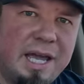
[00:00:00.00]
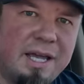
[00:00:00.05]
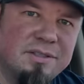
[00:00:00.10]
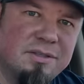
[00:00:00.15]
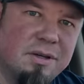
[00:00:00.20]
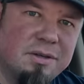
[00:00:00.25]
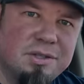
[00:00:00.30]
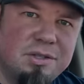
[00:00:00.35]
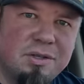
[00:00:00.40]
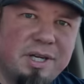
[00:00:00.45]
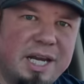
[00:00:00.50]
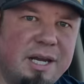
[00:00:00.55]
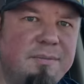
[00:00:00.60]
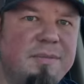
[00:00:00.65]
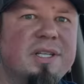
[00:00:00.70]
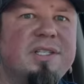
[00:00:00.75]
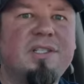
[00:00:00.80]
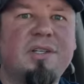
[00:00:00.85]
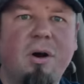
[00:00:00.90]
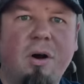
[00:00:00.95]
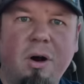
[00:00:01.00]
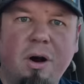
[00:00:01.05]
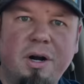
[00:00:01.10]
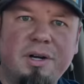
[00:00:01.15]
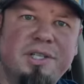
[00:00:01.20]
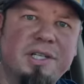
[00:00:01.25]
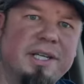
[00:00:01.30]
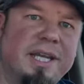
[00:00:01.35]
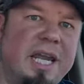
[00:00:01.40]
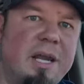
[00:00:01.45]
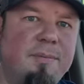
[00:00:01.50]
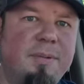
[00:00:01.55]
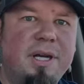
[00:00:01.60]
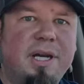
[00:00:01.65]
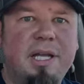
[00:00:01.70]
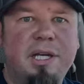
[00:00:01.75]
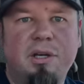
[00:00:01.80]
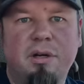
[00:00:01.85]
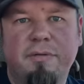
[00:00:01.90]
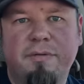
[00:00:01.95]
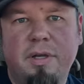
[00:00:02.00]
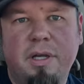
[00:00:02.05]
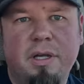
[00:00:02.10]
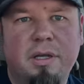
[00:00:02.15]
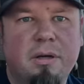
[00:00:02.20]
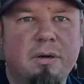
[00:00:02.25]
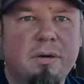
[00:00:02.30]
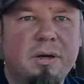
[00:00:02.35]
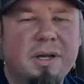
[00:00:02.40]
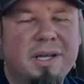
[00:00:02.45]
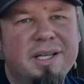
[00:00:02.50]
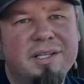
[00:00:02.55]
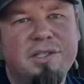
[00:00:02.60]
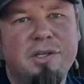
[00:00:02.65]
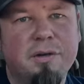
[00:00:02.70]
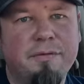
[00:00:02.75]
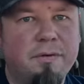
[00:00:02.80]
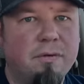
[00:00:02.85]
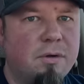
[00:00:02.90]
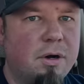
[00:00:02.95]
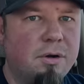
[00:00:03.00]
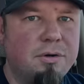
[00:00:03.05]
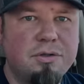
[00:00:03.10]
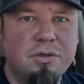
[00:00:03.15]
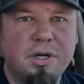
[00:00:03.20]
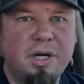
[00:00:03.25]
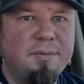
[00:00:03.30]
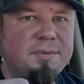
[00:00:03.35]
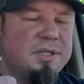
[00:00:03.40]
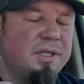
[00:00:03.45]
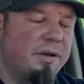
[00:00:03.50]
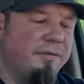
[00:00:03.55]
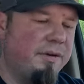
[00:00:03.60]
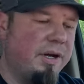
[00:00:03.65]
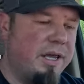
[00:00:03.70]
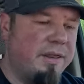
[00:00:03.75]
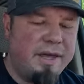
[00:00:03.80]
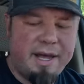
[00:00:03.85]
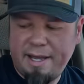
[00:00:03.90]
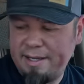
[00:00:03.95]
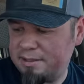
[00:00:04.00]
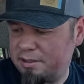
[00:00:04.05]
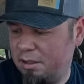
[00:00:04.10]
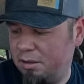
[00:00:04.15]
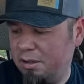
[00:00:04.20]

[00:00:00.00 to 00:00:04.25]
As long as you keep this charged and keep it in your vehicle, it's good for road trips, stuff like that.